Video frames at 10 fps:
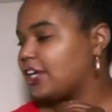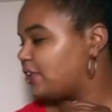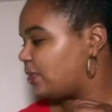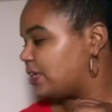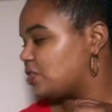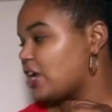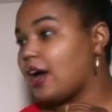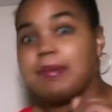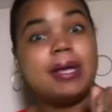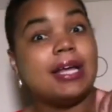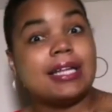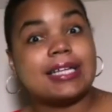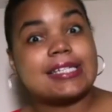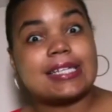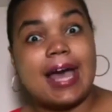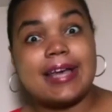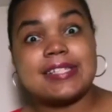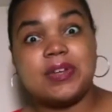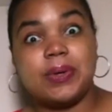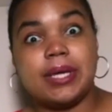Great job. Let's
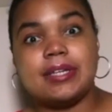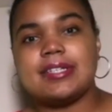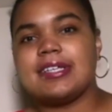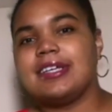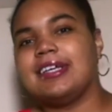lasso it.